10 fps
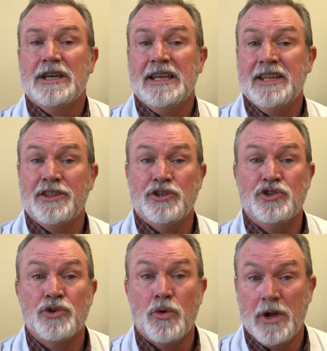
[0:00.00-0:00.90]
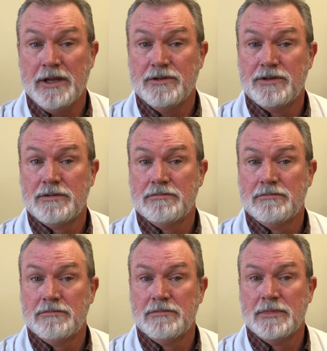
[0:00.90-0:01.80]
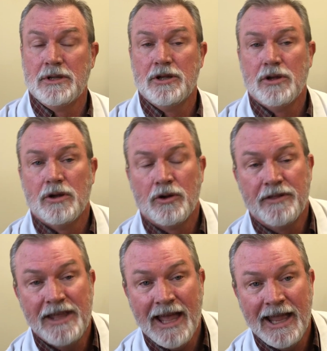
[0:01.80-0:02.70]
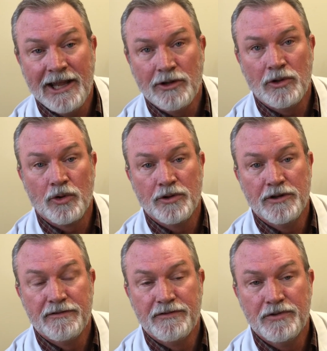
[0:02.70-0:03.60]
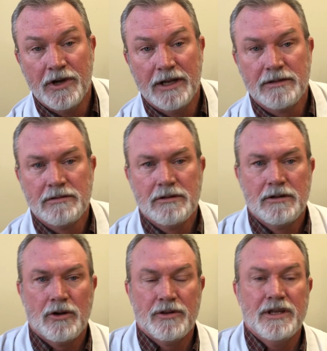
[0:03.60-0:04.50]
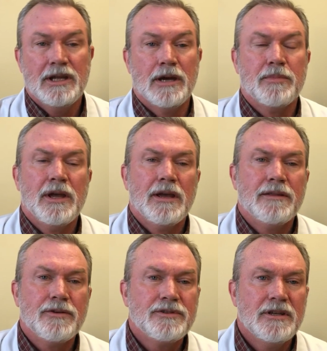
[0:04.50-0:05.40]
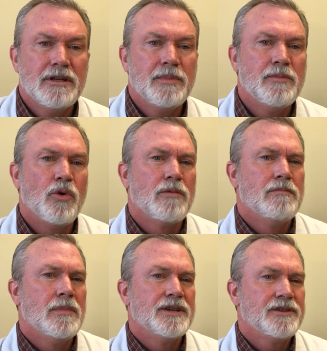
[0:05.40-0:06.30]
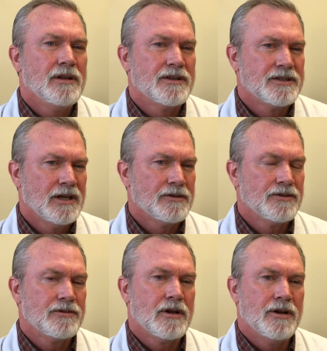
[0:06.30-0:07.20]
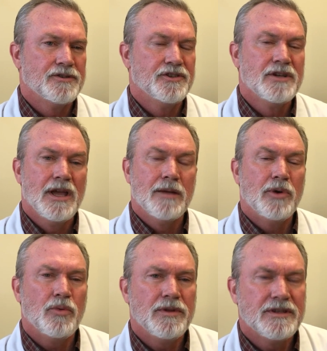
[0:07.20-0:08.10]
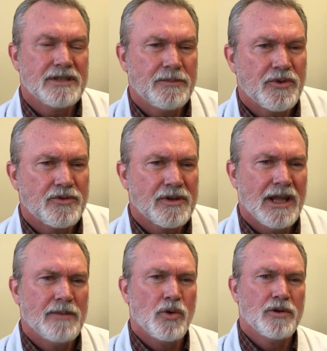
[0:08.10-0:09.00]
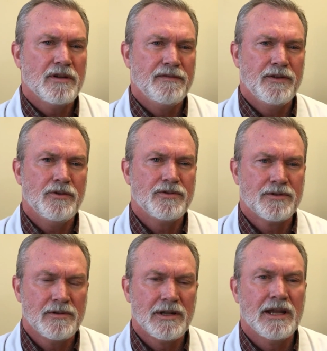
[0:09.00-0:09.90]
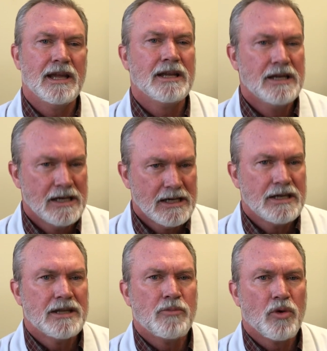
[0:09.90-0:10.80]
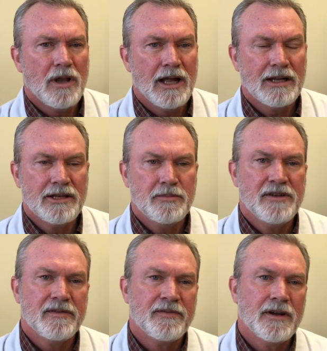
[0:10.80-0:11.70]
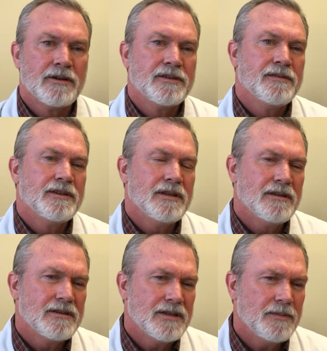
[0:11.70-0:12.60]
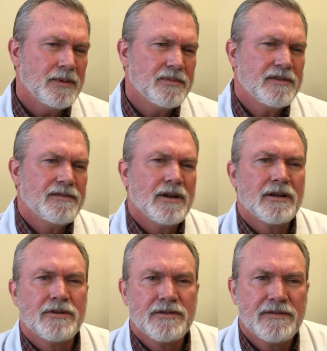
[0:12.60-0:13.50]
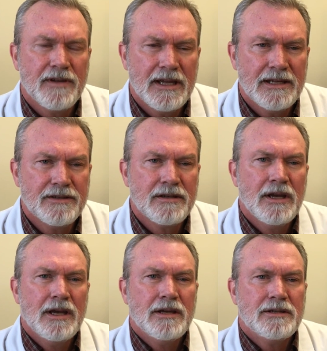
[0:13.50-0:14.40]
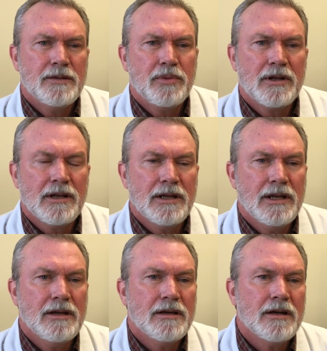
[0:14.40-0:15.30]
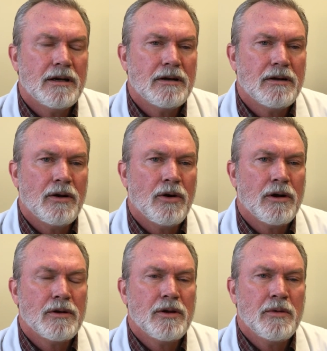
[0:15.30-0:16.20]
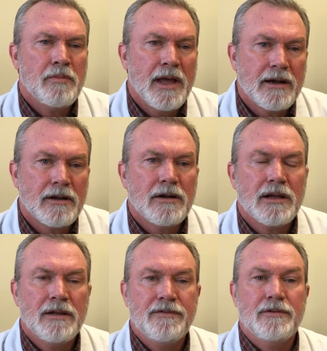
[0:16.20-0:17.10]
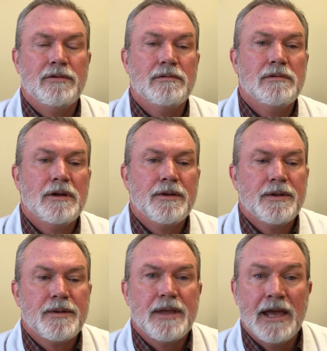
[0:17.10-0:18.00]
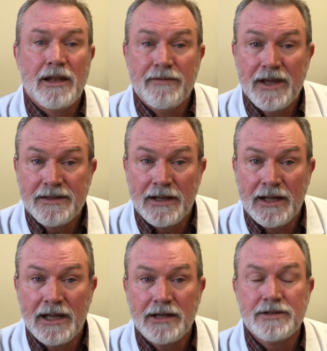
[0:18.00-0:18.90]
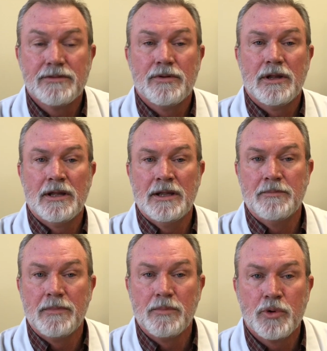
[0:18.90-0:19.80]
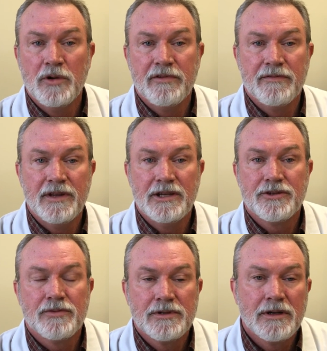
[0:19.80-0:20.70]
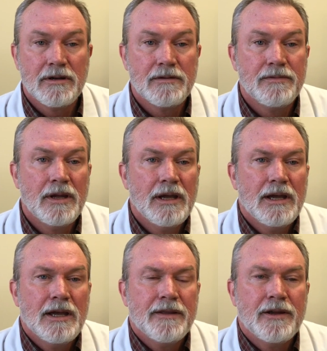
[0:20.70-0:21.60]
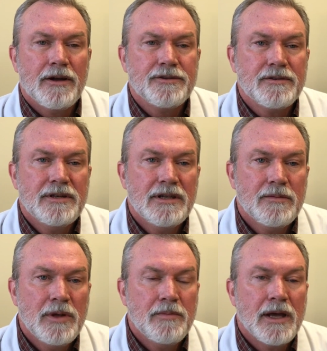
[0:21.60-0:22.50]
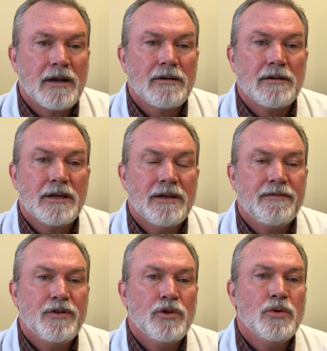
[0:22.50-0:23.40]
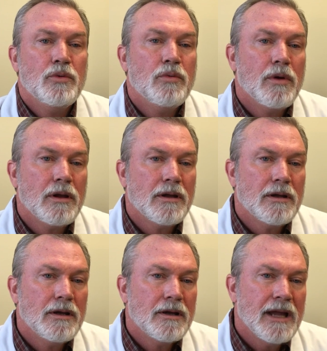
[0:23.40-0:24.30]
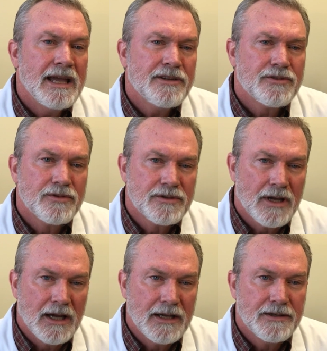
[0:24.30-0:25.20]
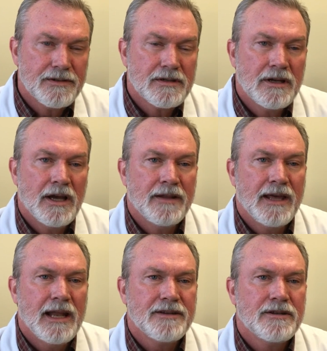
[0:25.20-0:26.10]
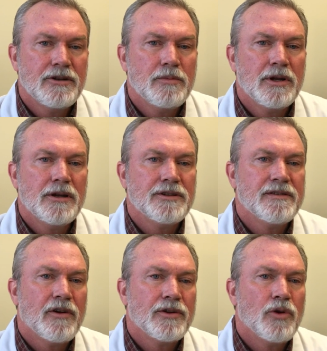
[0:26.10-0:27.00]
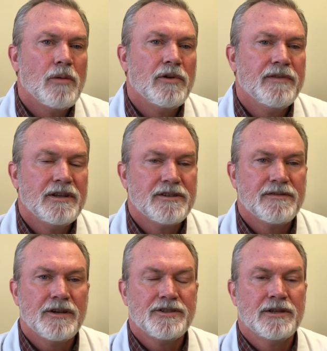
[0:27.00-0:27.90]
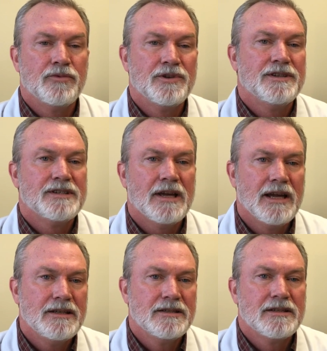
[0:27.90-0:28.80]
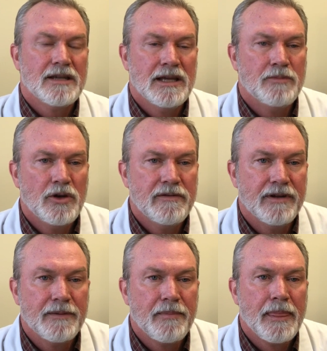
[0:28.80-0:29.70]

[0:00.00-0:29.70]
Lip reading: in the joints, or the ankle, or in the foot, or in the hip. Those tend to be more musculoskeletal causes. But when the symptoms are kind of more diffuse through the leg, they're more likely to be from varicose veins. And the symptoms of varicose veins typically are better if you elevate the legs, improving venous return. They also tend to be better if you exercise, and that has to do because of our normal venous function. We're designed to stay moving.